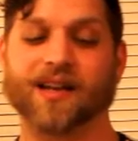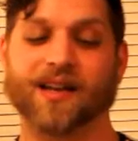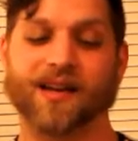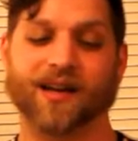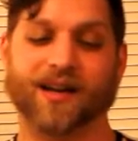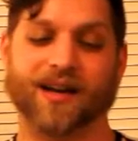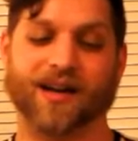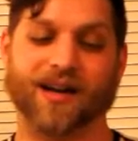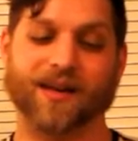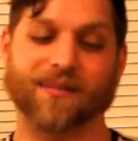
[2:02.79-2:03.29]

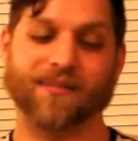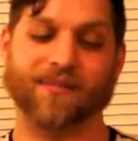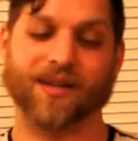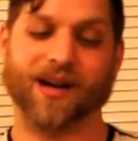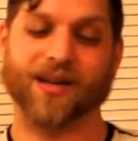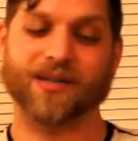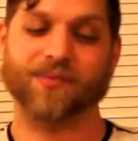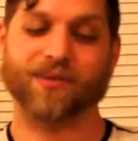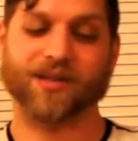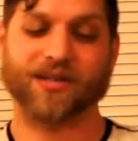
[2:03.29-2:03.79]

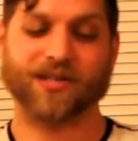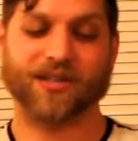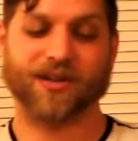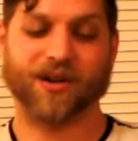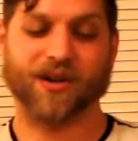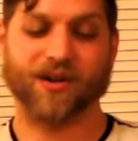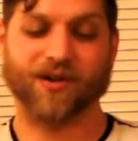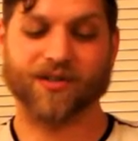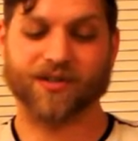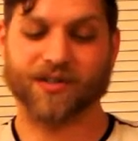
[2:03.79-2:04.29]
I was pretty
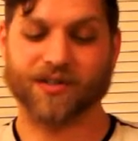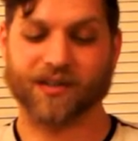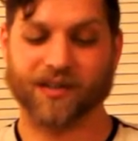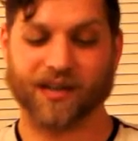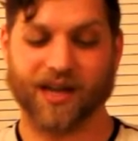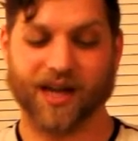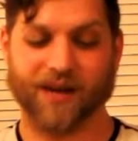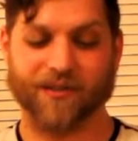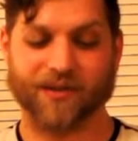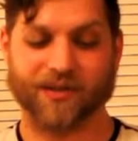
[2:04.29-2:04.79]
stoked. The
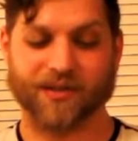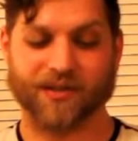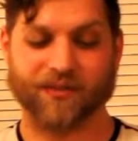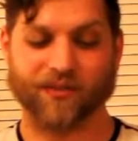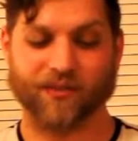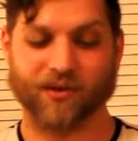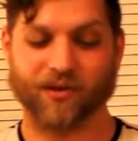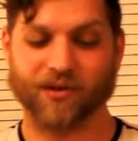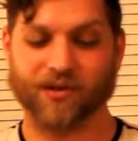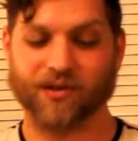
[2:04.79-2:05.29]
game was
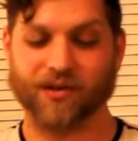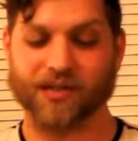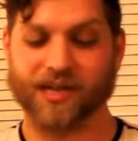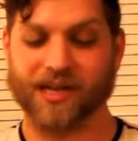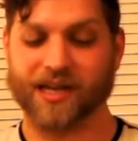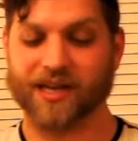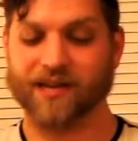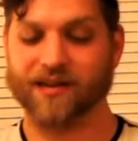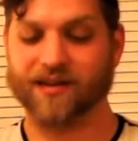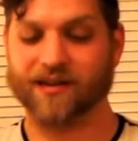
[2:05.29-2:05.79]
real
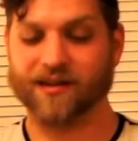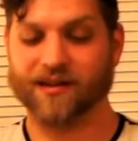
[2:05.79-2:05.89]
clean.